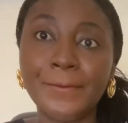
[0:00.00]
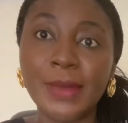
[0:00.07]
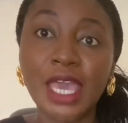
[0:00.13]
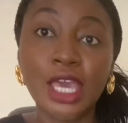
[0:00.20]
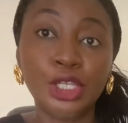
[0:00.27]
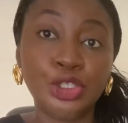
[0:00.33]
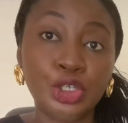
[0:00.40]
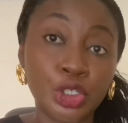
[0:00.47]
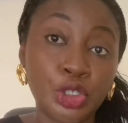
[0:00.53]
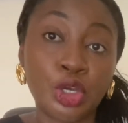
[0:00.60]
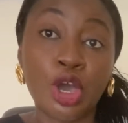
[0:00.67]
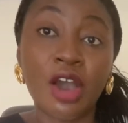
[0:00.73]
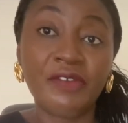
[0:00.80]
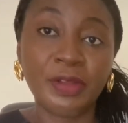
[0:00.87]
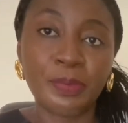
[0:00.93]
Due to
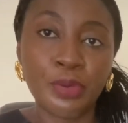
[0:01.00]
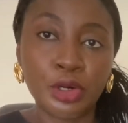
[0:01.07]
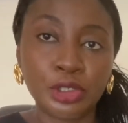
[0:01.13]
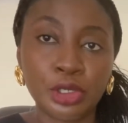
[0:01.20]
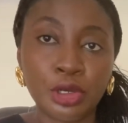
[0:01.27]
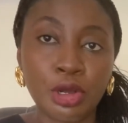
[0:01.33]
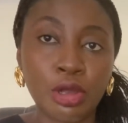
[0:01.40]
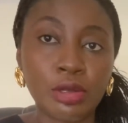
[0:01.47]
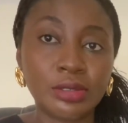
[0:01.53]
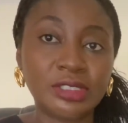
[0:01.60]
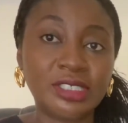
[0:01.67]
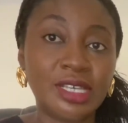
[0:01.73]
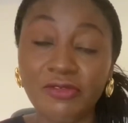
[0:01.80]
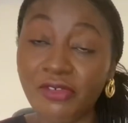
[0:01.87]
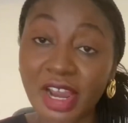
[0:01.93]
COVID protocols,
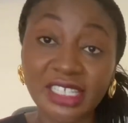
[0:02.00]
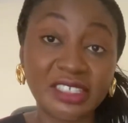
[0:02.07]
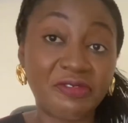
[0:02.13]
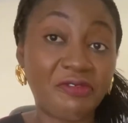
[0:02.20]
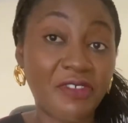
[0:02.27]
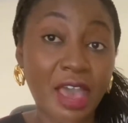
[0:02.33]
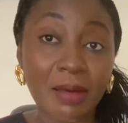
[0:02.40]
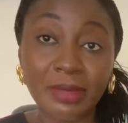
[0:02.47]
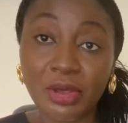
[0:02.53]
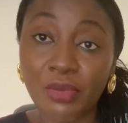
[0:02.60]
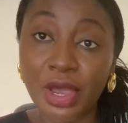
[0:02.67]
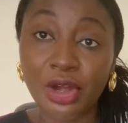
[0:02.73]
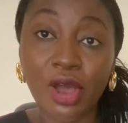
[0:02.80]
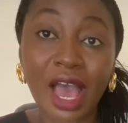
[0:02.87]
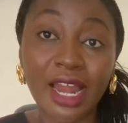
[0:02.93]
friends and family were
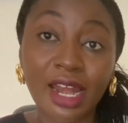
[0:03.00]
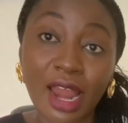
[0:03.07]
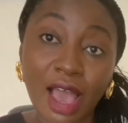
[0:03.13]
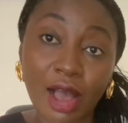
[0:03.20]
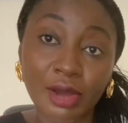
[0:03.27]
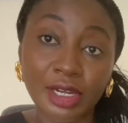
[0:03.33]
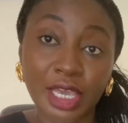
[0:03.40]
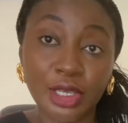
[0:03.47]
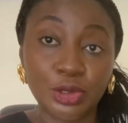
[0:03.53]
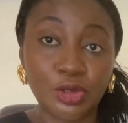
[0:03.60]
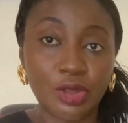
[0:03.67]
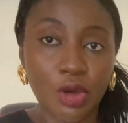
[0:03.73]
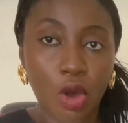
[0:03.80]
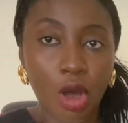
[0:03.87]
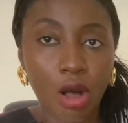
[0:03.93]
not allowed into
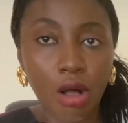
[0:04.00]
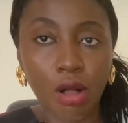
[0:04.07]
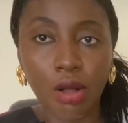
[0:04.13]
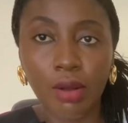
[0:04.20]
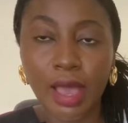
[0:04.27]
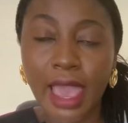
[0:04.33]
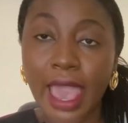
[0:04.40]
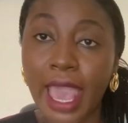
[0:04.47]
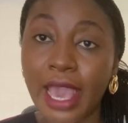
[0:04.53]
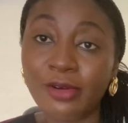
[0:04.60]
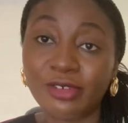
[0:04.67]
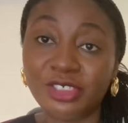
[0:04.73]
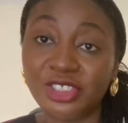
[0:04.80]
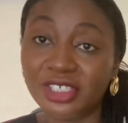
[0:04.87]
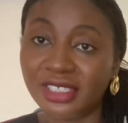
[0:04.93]
the hall. It
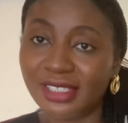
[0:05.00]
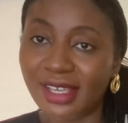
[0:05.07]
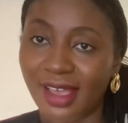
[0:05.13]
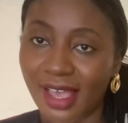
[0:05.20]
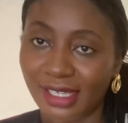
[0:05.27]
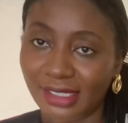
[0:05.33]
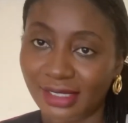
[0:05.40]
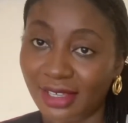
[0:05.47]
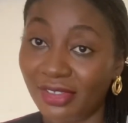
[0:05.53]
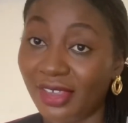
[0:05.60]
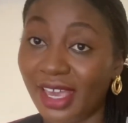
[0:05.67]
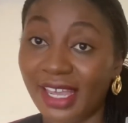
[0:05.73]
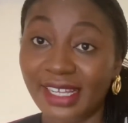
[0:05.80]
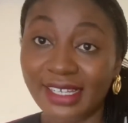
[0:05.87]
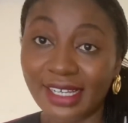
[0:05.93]
was just us, the
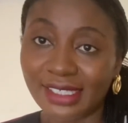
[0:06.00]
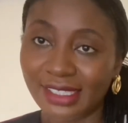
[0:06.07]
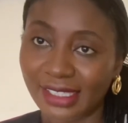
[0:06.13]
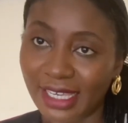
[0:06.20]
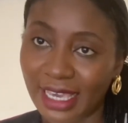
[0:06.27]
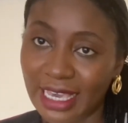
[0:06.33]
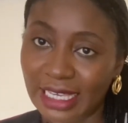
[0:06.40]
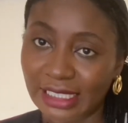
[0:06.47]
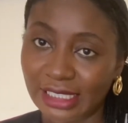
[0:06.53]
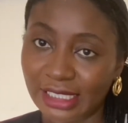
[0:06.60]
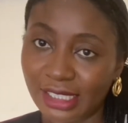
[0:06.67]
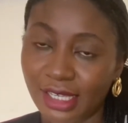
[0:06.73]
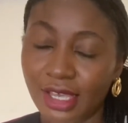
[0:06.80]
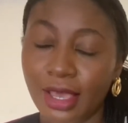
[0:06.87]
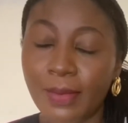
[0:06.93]
inductees.
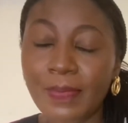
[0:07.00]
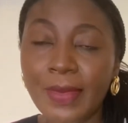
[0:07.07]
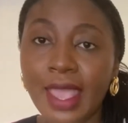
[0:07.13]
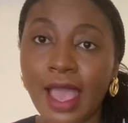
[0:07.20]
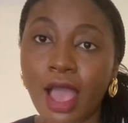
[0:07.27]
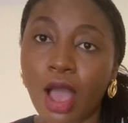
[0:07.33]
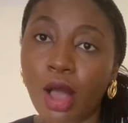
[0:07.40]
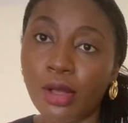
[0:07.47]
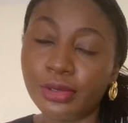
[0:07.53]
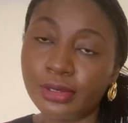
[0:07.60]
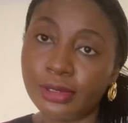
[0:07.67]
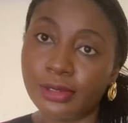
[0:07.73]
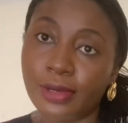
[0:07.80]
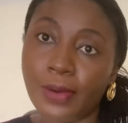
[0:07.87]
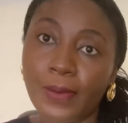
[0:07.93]

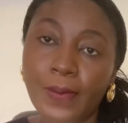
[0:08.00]
Also,